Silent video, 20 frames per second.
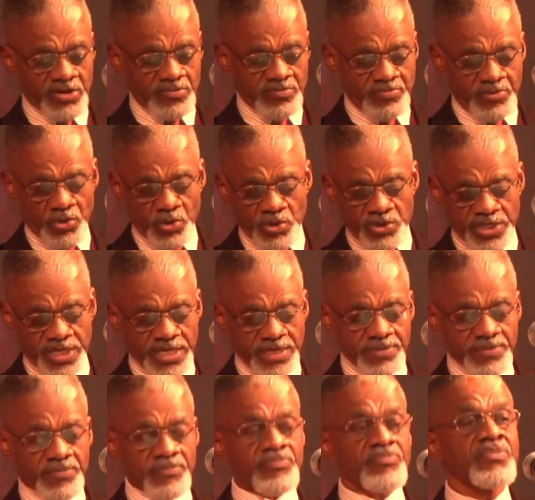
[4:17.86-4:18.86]

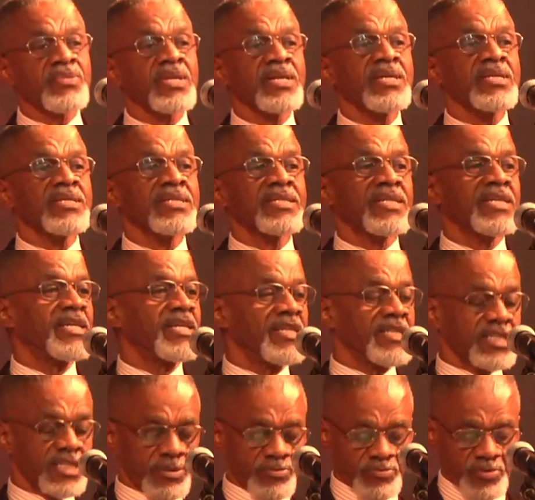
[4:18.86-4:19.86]
composing,
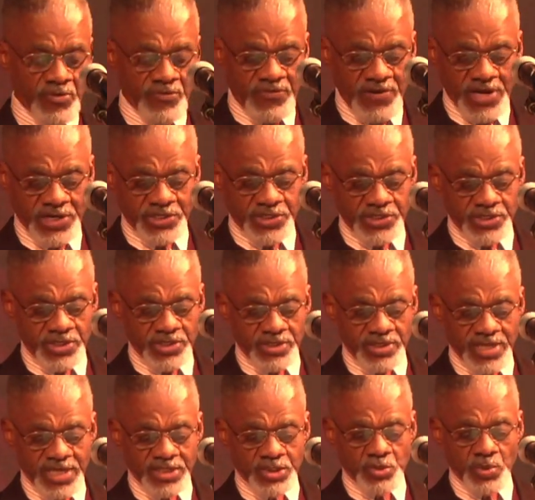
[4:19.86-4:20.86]
turned
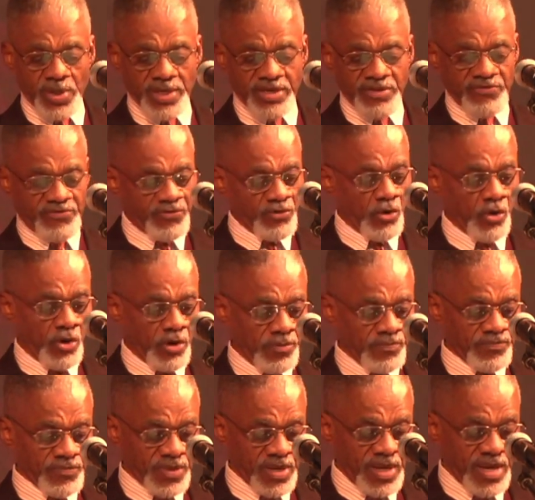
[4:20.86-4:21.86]
professional at
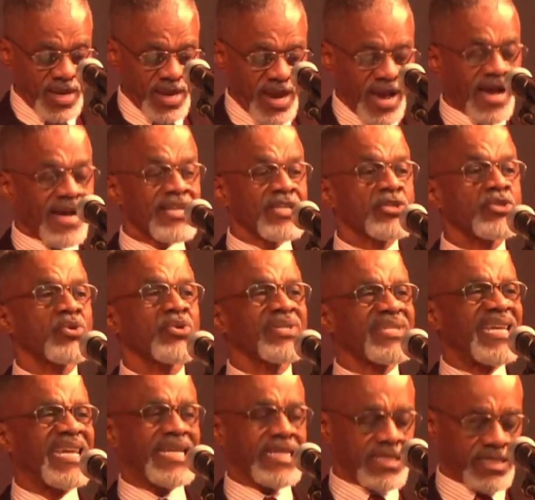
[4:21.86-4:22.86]
24, and to
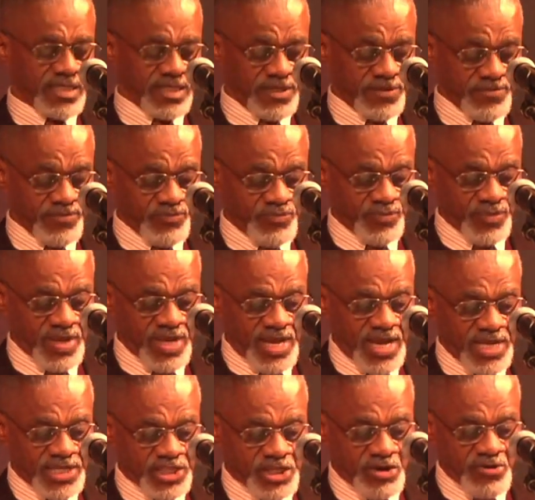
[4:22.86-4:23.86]
date
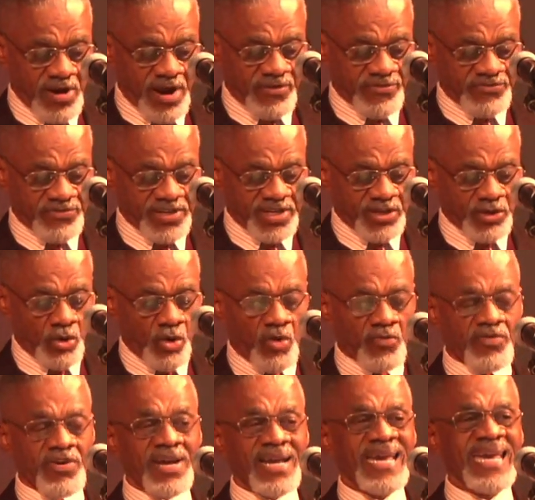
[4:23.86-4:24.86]
has crafted
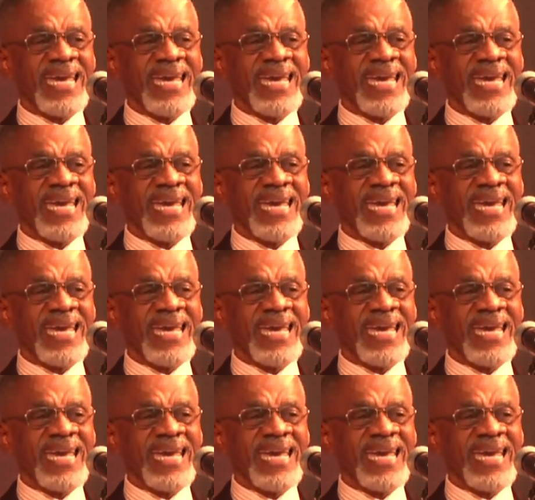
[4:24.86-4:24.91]
over